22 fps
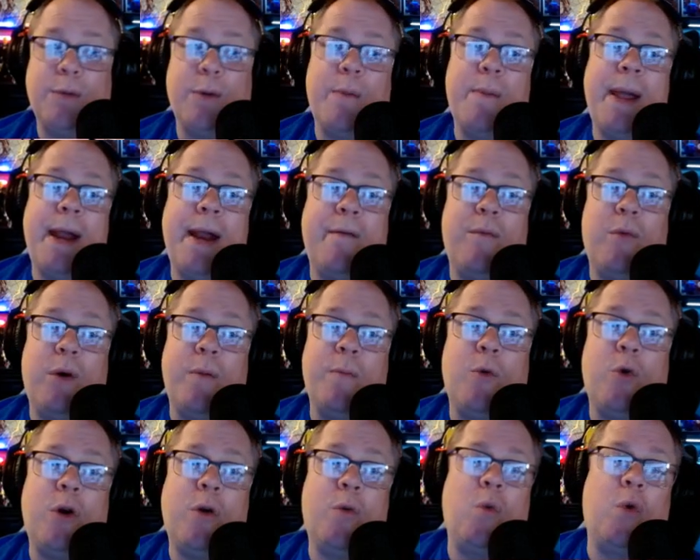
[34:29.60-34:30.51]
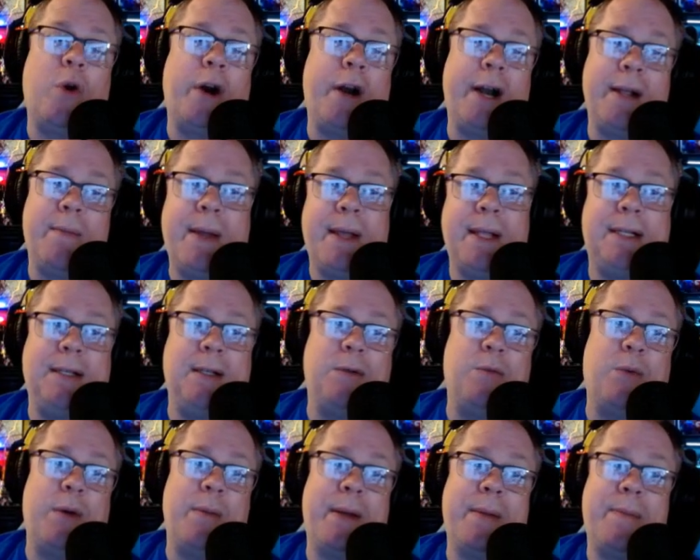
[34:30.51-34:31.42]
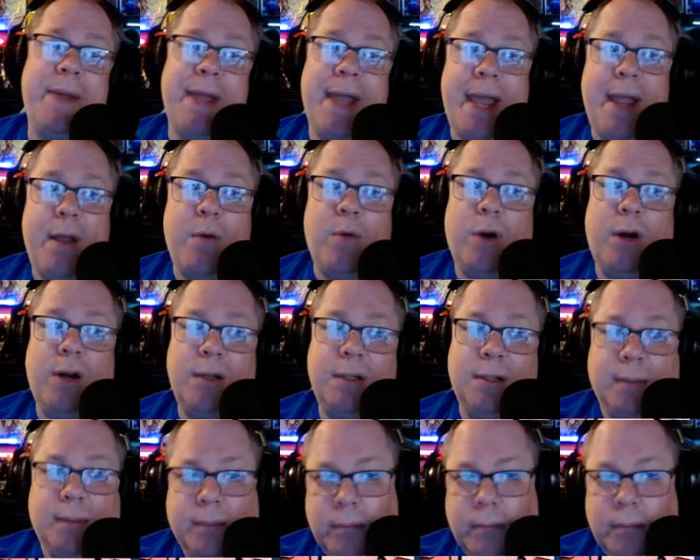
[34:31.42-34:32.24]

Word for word: one might have one more word. It might this one might be eight words.